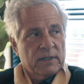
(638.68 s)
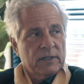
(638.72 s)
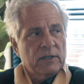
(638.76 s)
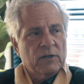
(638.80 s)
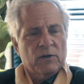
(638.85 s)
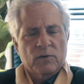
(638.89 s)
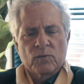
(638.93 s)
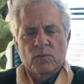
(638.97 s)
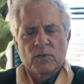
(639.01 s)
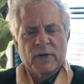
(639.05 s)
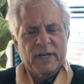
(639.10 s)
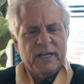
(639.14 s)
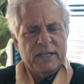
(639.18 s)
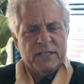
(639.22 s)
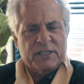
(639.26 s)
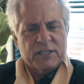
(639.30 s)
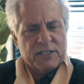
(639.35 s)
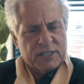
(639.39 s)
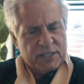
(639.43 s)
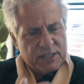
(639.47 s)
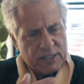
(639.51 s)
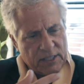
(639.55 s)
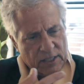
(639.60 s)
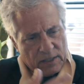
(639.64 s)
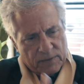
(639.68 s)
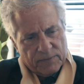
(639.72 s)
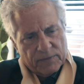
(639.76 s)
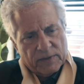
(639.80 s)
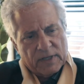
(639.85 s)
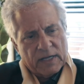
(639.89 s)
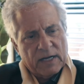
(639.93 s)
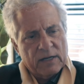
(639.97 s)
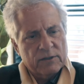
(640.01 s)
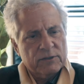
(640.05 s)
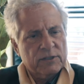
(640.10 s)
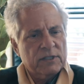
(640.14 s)
You know, really
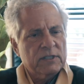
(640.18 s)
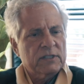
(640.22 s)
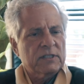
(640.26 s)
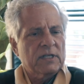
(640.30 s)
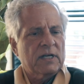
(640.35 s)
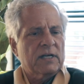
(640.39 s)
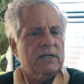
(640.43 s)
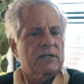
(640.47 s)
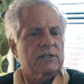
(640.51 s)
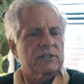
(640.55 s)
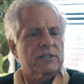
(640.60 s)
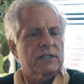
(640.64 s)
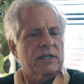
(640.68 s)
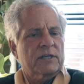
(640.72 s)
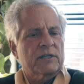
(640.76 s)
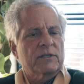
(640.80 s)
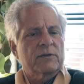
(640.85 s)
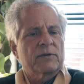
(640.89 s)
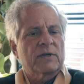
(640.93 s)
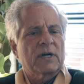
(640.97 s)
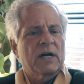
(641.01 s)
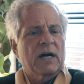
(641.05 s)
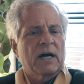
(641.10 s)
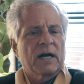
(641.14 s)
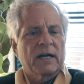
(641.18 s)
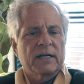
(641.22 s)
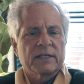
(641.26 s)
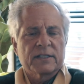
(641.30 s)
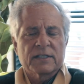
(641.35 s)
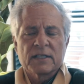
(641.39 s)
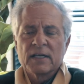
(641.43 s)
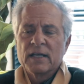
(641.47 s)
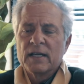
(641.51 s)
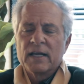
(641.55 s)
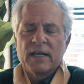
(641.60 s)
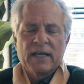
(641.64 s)
skillful house designers like you
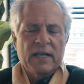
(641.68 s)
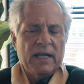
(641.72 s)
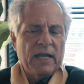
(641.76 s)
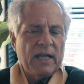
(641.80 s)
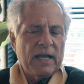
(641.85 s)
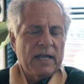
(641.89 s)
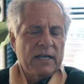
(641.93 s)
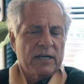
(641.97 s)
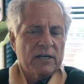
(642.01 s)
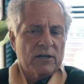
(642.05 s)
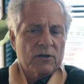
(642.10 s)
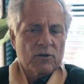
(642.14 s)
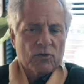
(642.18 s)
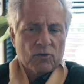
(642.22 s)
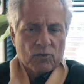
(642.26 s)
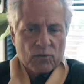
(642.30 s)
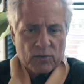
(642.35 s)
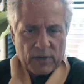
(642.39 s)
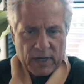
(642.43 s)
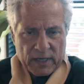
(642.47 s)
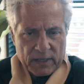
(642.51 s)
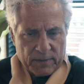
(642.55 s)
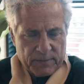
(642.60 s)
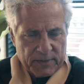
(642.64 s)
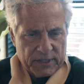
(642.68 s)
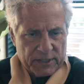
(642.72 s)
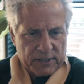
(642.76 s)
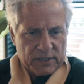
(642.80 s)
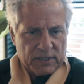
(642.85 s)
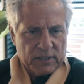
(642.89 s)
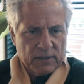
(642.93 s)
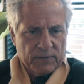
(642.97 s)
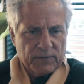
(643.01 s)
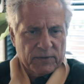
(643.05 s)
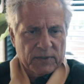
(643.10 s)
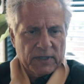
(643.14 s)
guys, incredibly
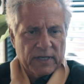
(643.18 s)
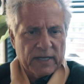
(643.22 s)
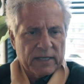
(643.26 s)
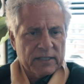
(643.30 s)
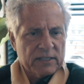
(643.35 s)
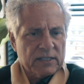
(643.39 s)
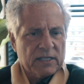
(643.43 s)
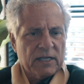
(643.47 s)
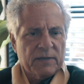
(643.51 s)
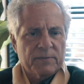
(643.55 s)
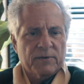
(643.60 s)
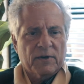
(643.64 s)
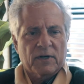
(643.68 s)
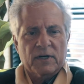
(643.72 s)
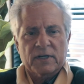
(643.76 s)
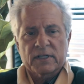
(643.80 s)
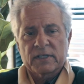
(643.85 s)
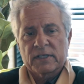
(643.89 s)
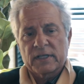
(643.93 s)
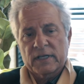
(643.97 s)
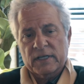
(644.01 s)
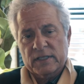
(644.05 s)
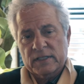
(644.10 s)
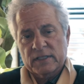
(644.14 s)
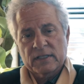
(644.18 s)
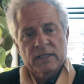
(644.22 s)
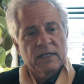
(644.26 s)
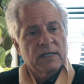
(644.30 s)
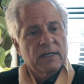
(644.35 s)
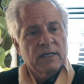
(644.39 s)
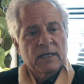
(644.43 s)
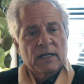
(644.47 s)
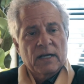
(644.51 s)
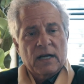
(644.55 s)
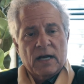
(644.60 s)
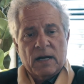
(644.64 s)
skillful landscape architects.
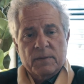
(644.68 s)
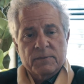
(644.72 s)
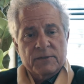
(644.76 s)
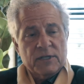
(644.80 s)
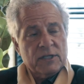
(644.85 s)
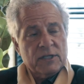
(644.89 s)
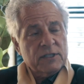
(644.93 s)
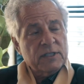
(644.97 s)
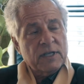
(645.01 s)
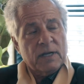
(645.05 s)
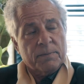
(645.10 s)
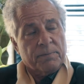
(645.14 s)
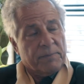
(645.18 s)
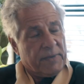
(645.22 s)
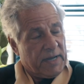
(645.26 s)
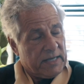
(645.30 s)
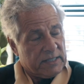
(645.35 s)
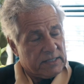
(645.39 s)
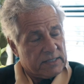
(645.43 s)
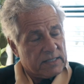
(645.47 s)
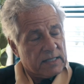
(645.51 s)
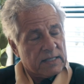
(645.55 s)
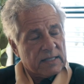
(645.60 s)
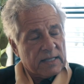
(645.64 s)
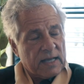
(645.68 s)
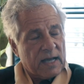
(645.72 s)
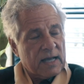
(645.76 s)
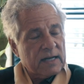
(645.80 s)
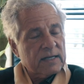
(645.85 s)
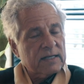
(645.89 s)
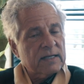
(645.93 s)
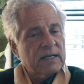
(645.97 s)
I'm just not best at that.